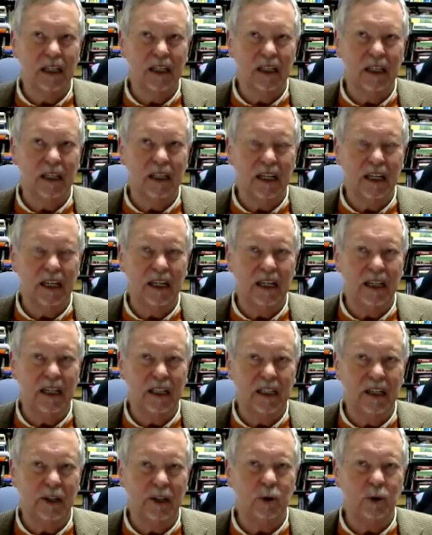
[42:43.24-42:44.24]
the
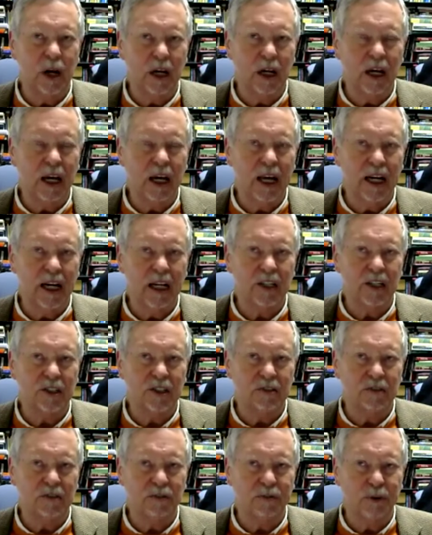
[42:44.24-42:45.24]
drug
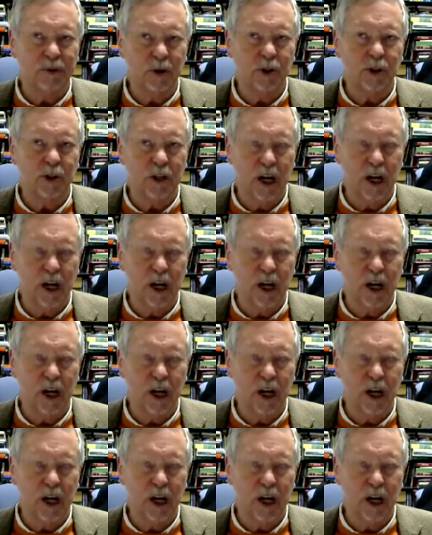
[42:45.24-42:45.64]
addict's first